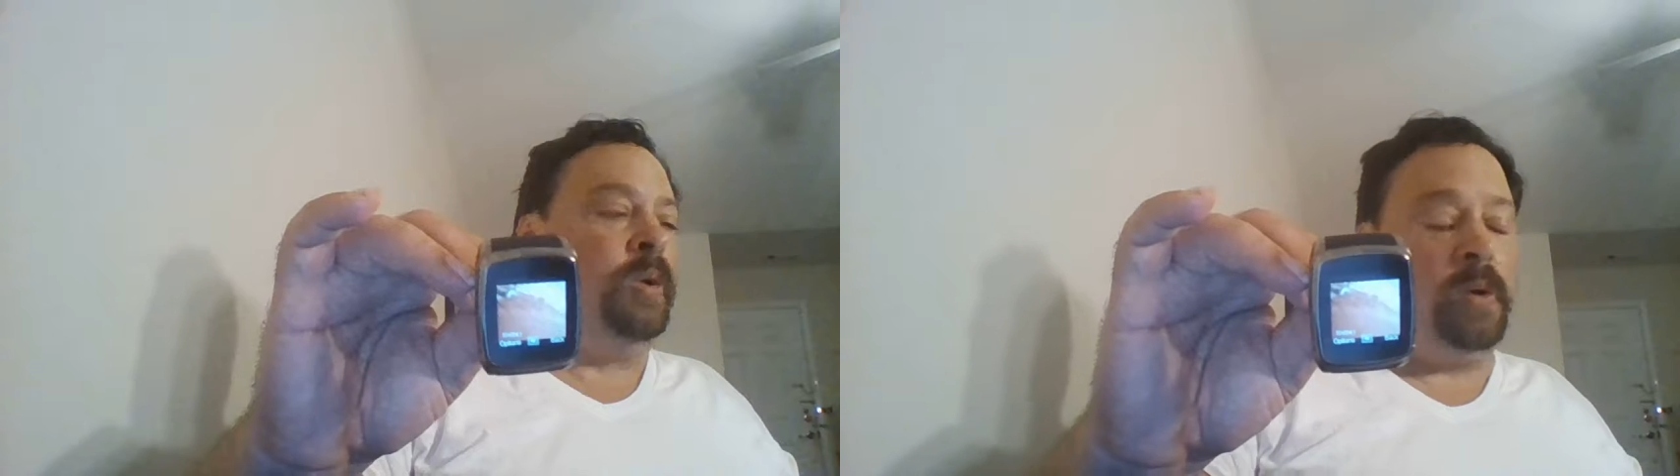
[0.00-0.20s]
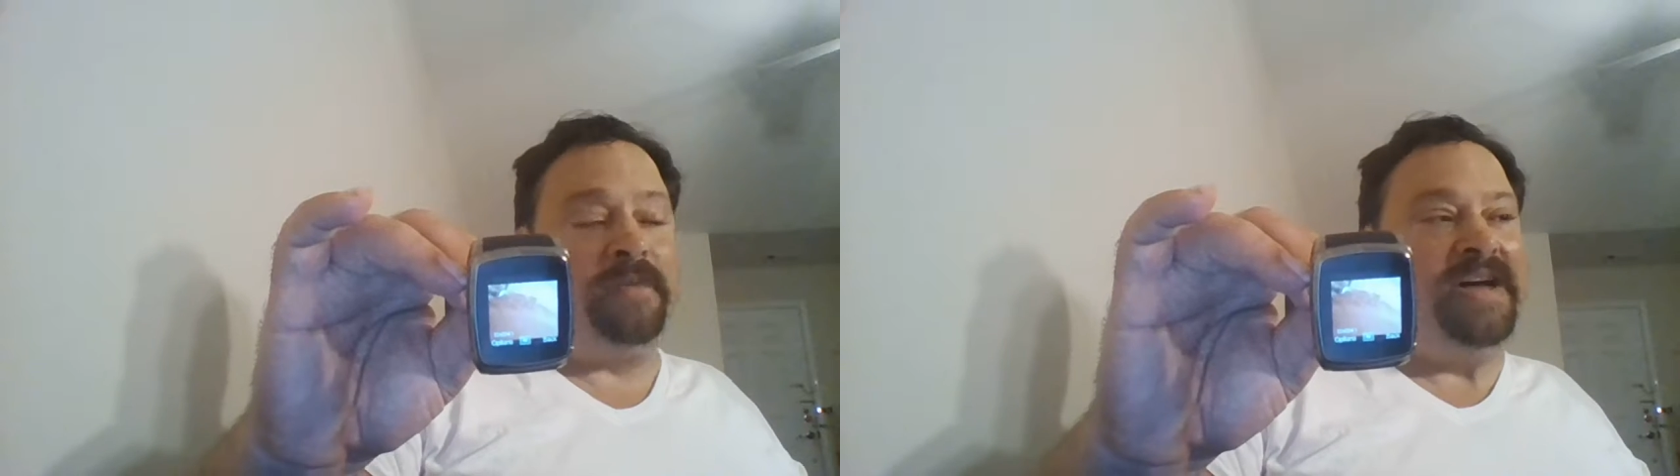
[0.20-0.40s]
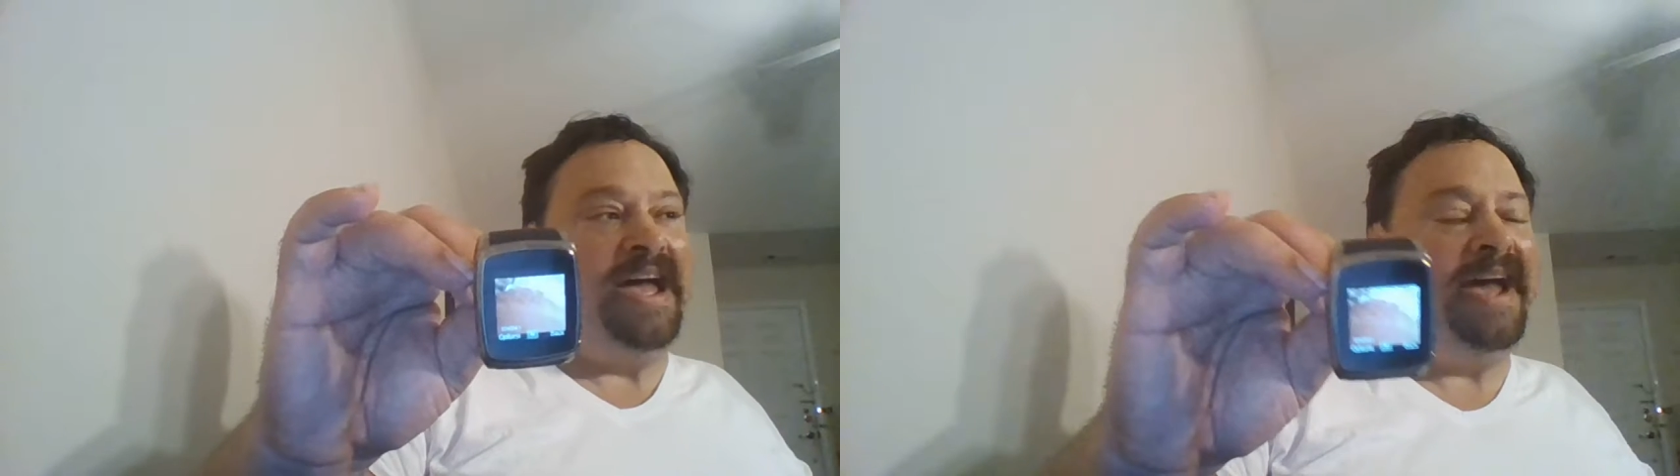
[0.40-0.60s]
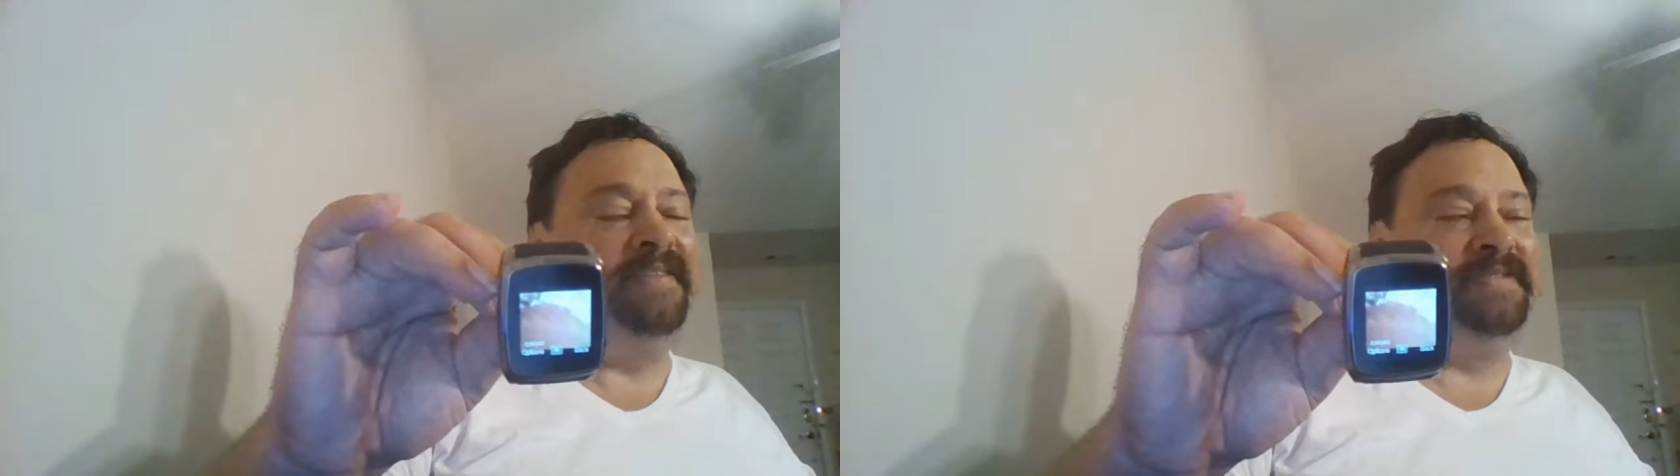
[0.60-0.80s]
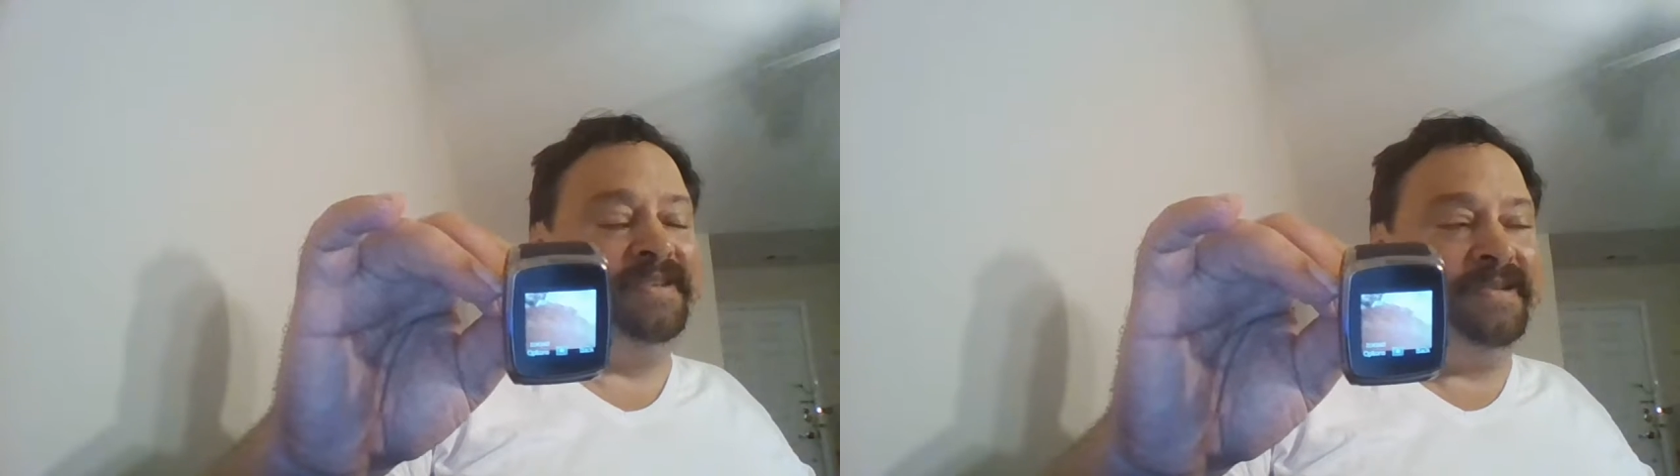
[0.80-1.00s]
Or if I
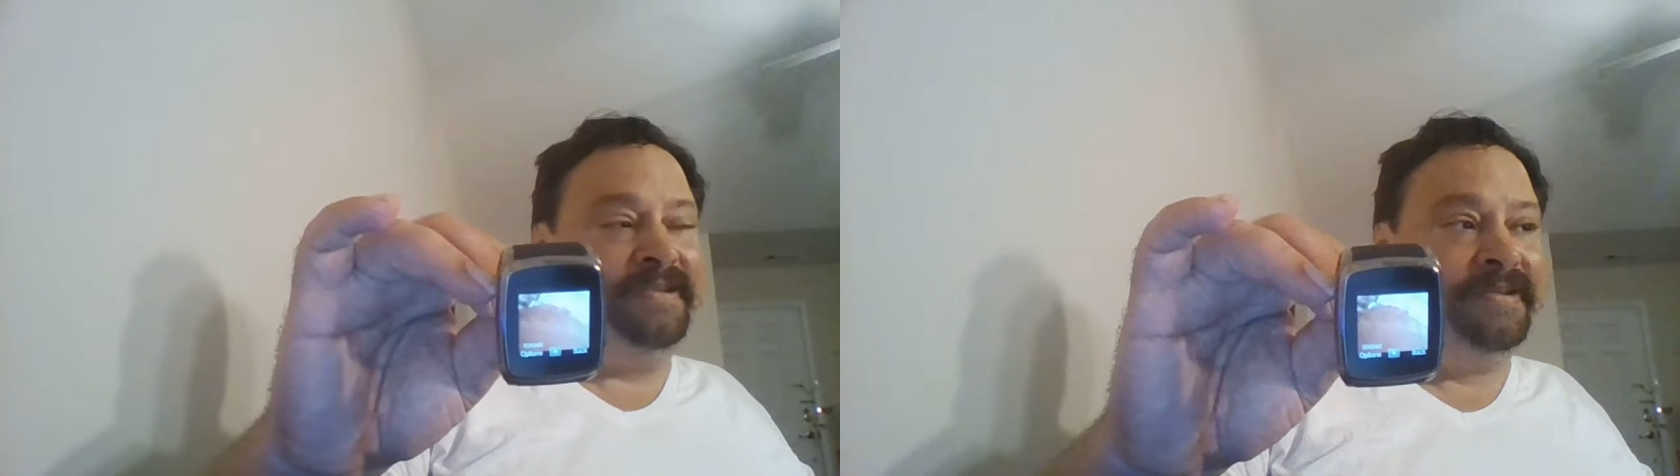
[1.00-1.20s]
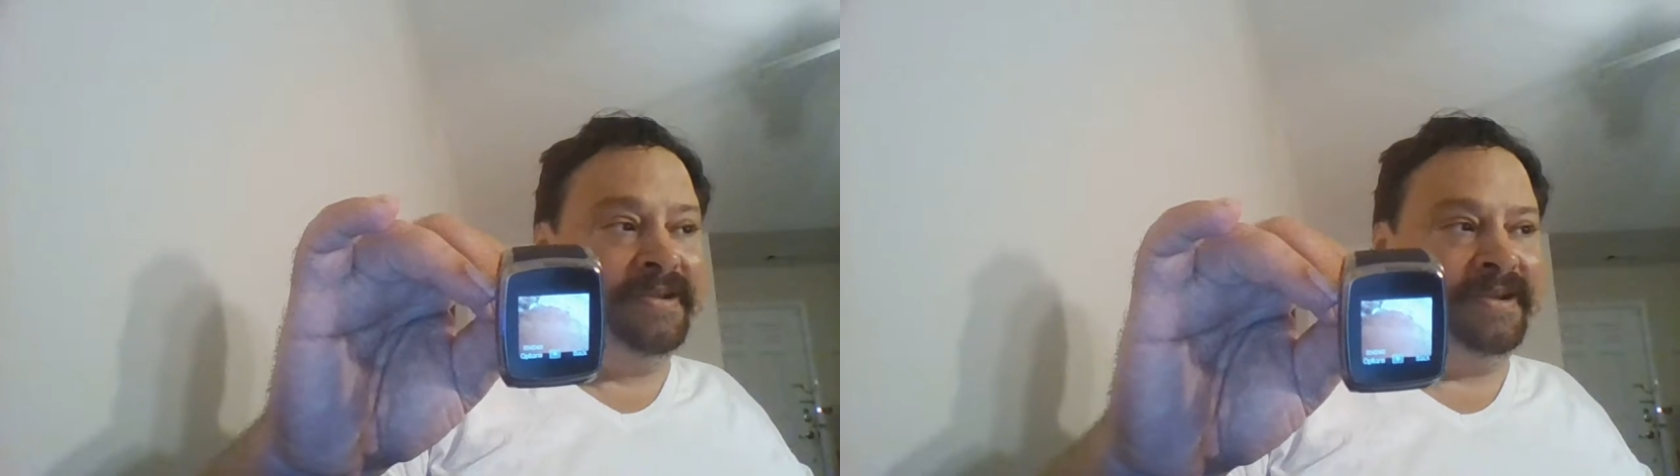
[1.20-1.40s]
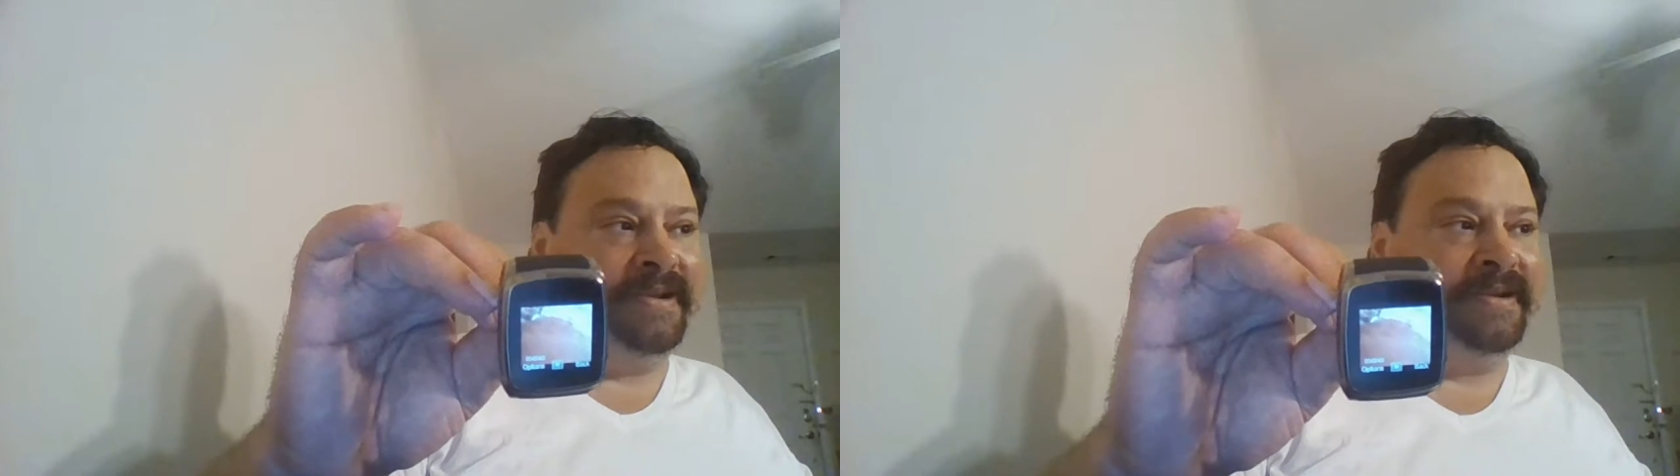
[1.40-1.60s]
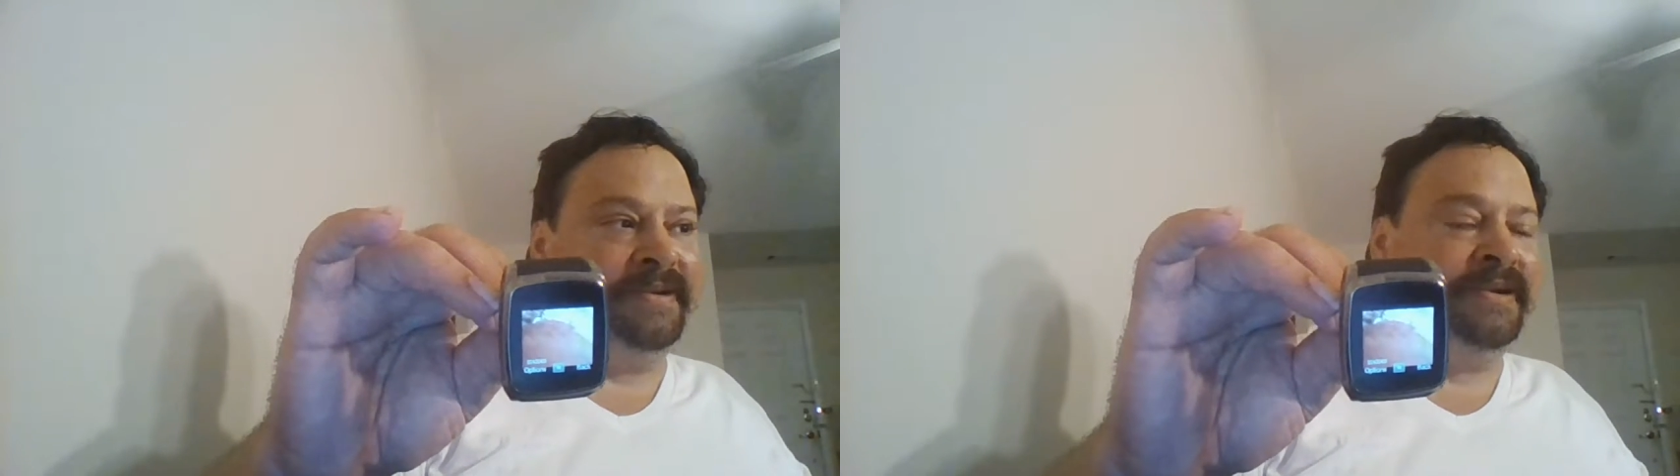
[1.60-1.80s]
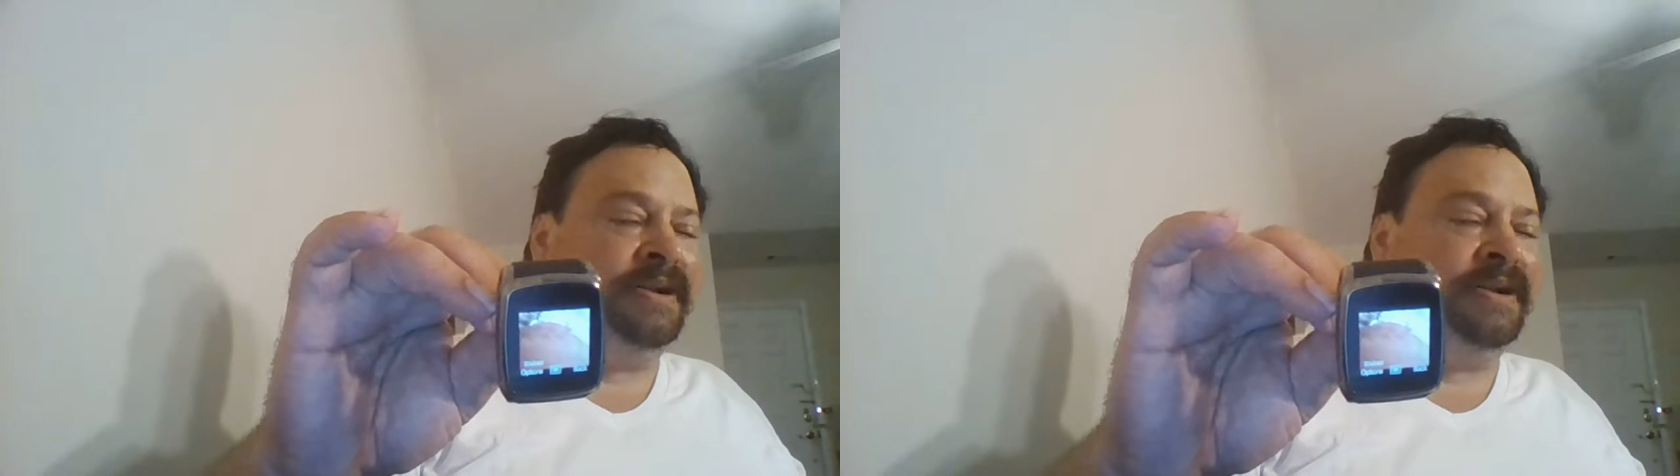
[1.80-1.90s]
have to, no,